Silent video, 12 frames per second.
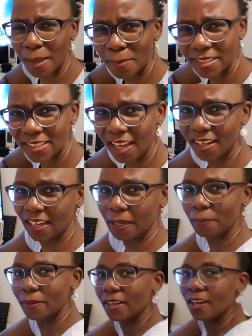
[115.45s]
me stand
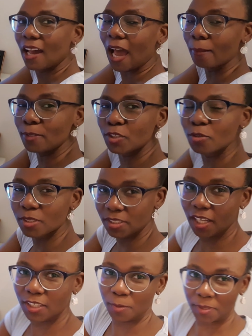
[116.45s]
up. I'm just gonna
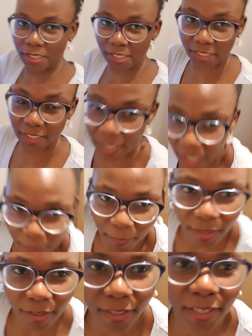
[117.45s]
start this with a
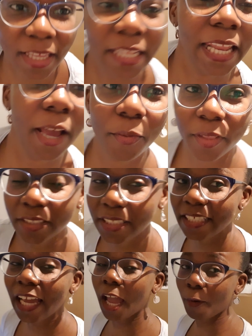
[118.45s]
disclaimer. Now, the
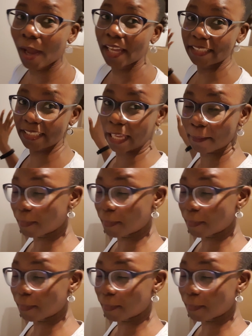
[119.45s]
DIY